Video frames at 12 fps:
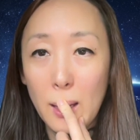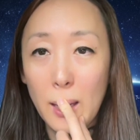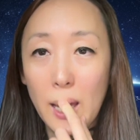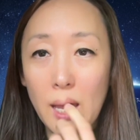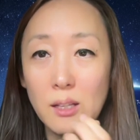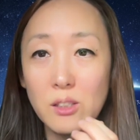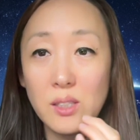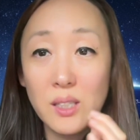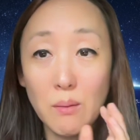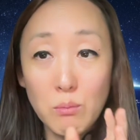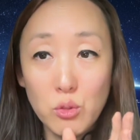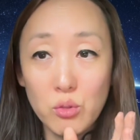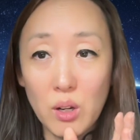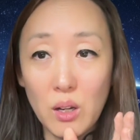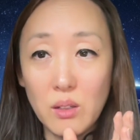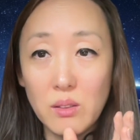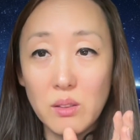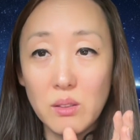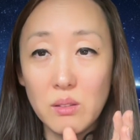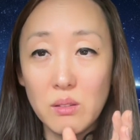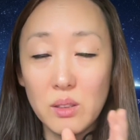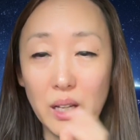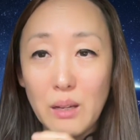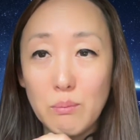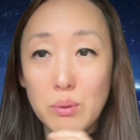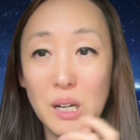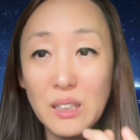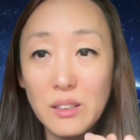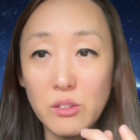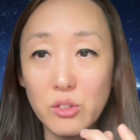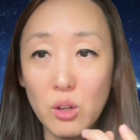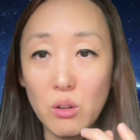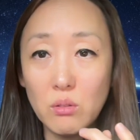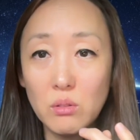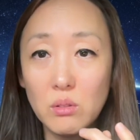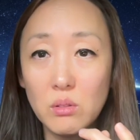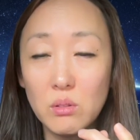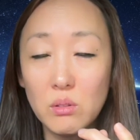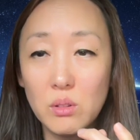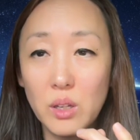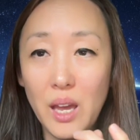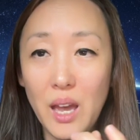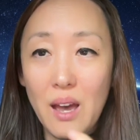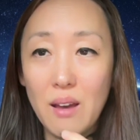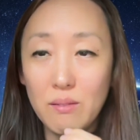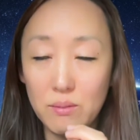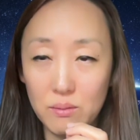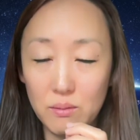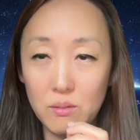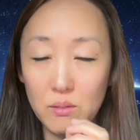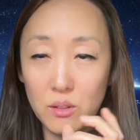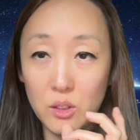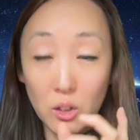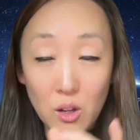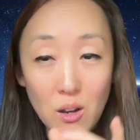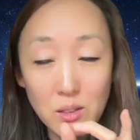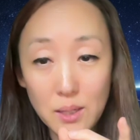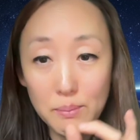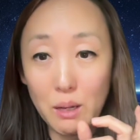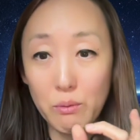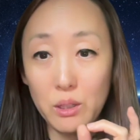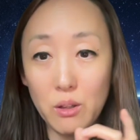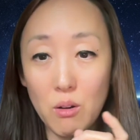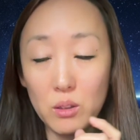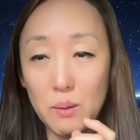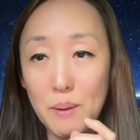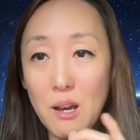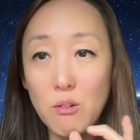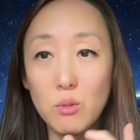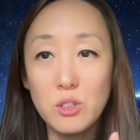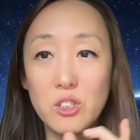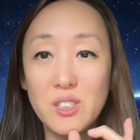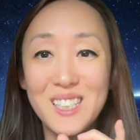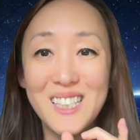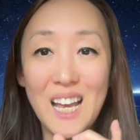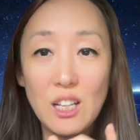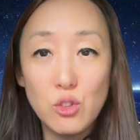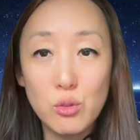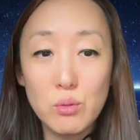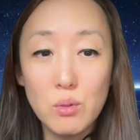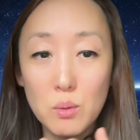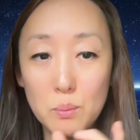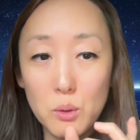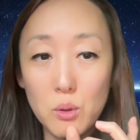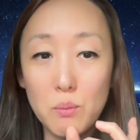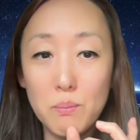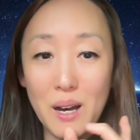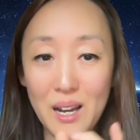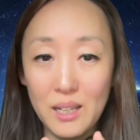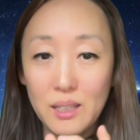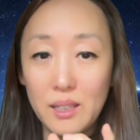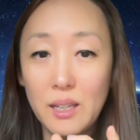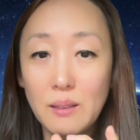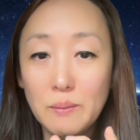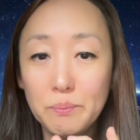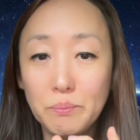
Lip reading: And some drugs, like prednisone, have the concept that we talked about, which is saturable binding.